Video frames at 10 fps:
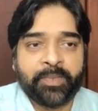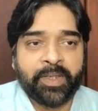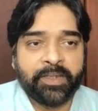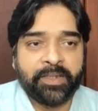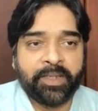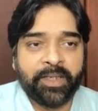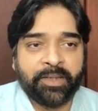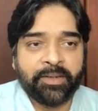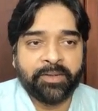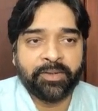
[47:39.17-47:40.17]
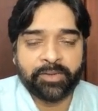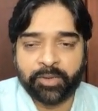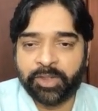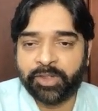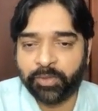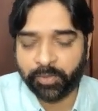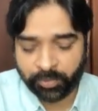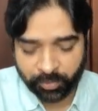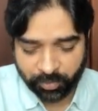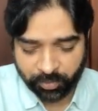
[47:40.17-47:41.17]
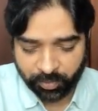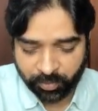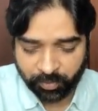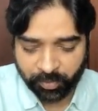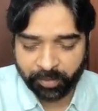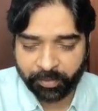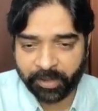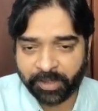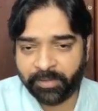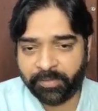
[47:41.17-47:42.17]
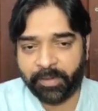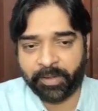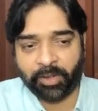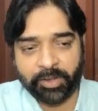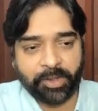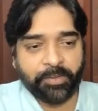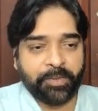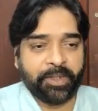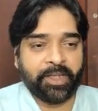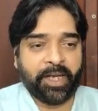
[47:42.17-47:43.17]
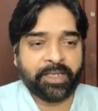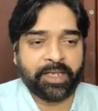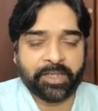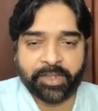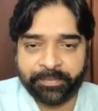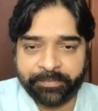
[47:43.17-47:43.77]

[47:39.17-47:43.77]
Is it clear? So these two, this will continue in the next lecture.